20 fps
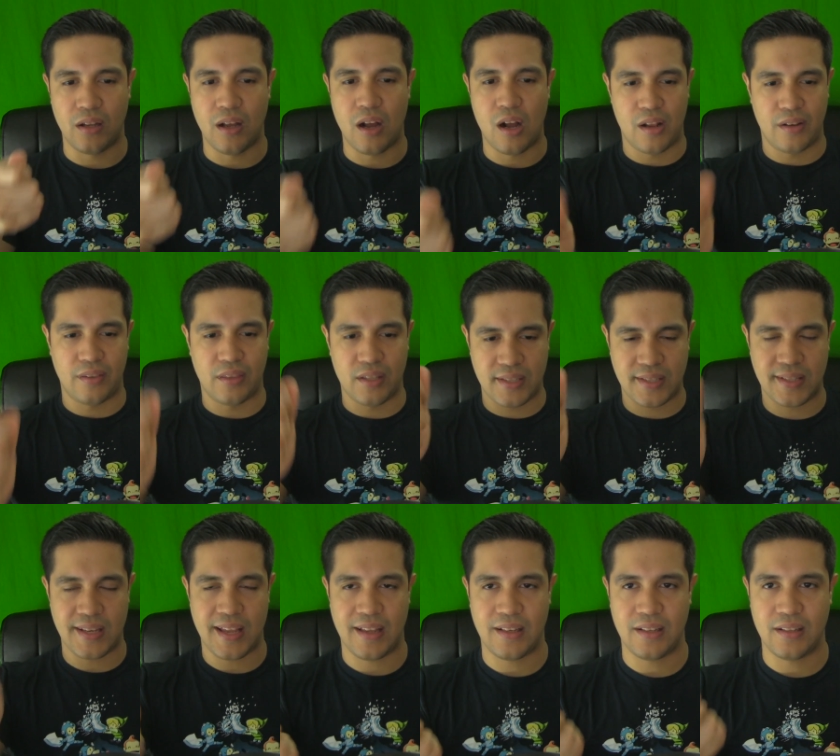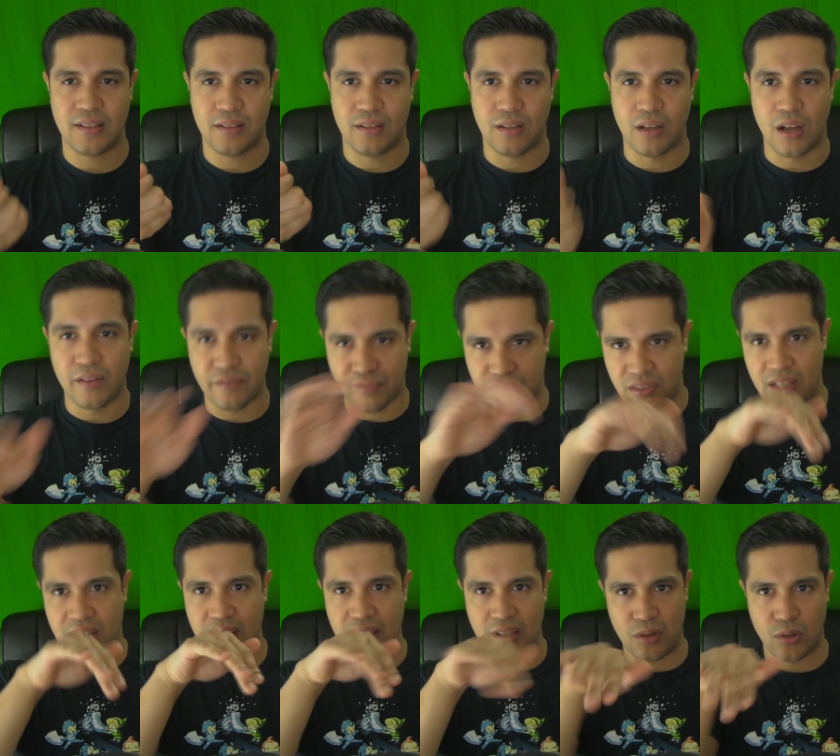on the stand of
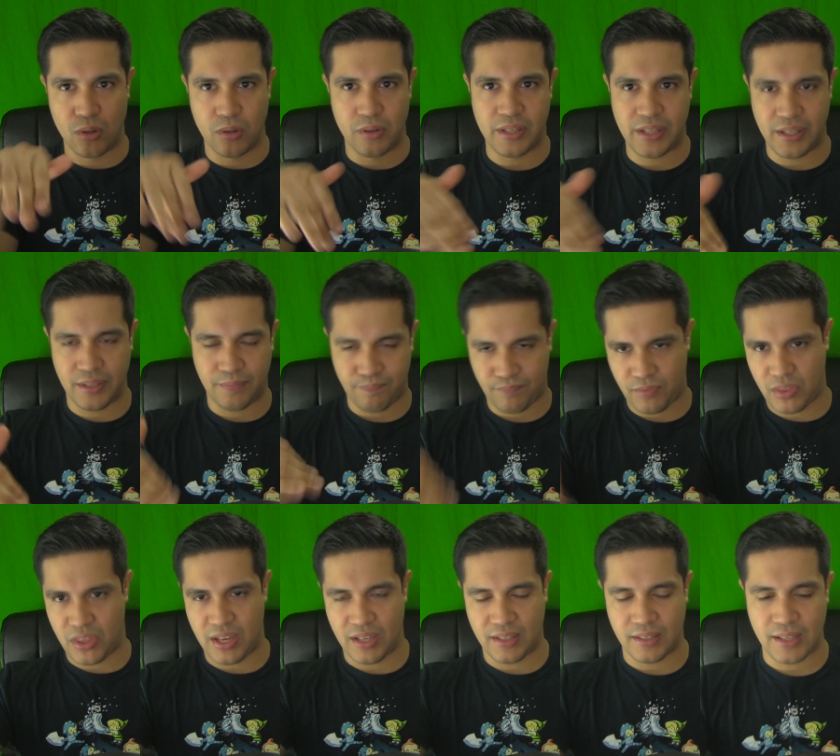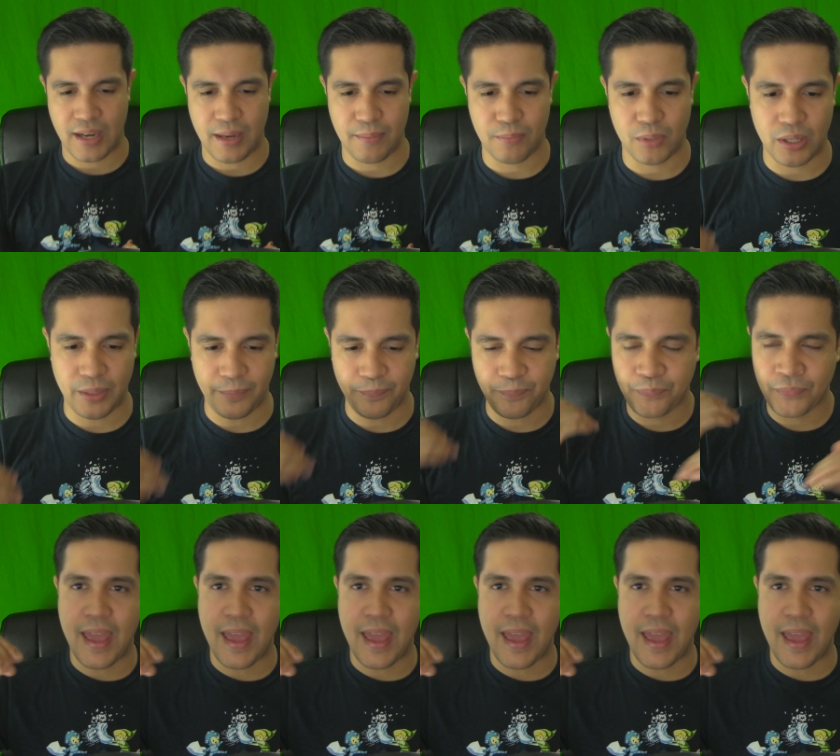the Hori thing that I bought,